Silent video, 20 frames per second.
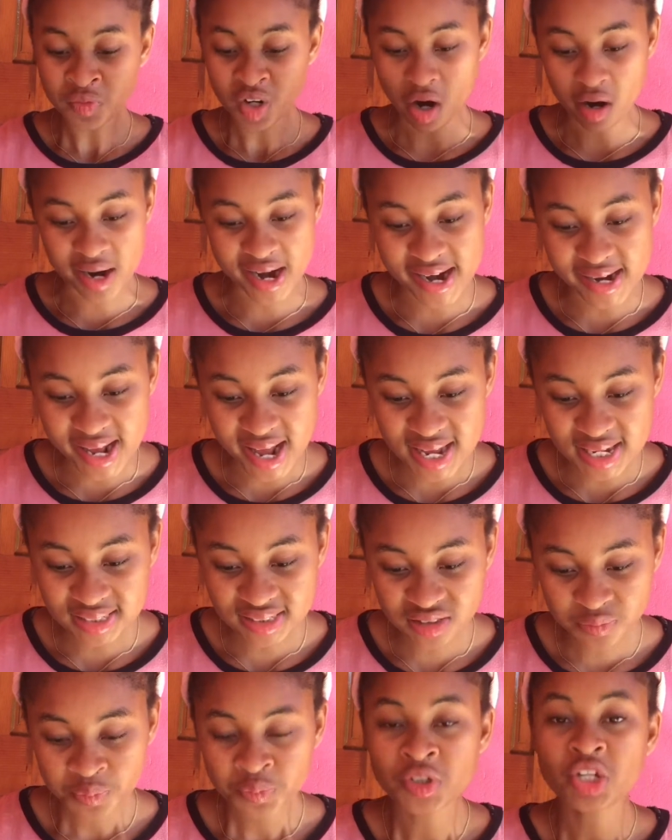All right,
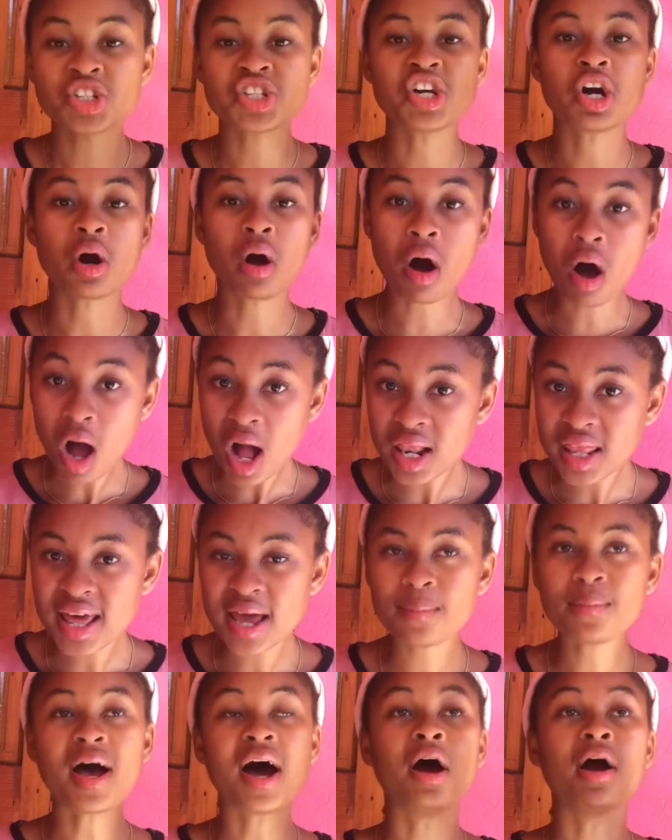guys. So you call
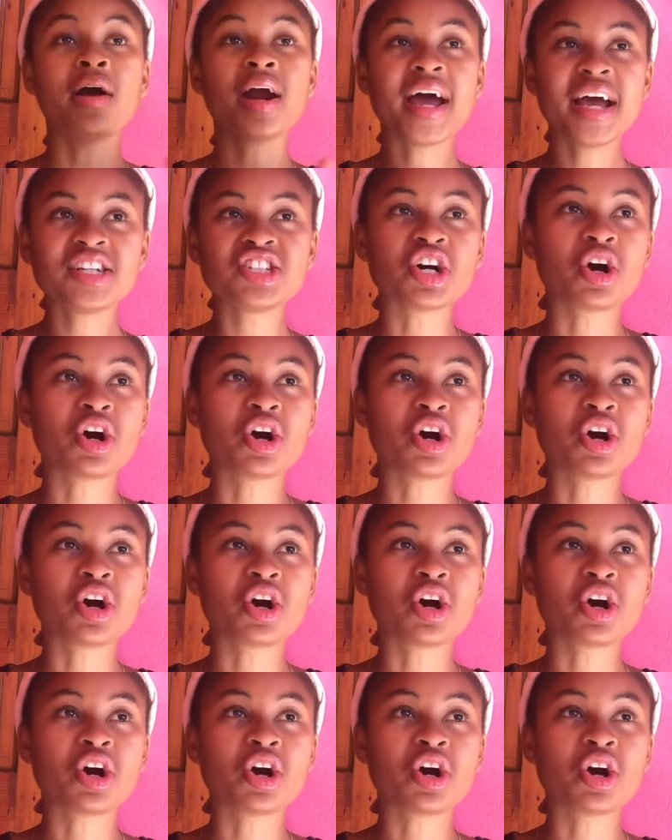them, all right.